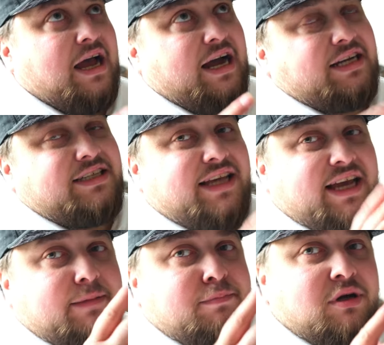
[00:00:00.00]
I'd
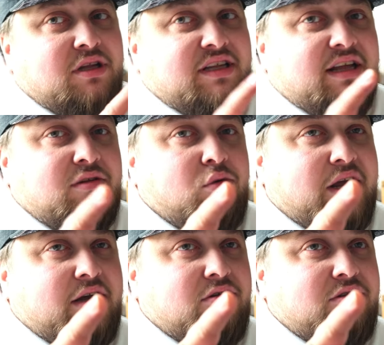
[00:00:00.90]
say I put it at
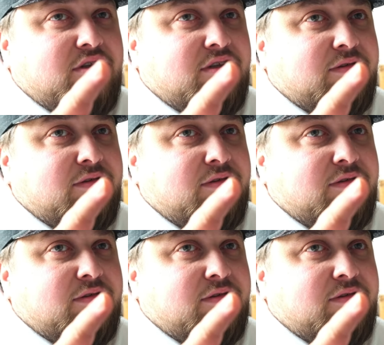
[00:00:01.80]
around...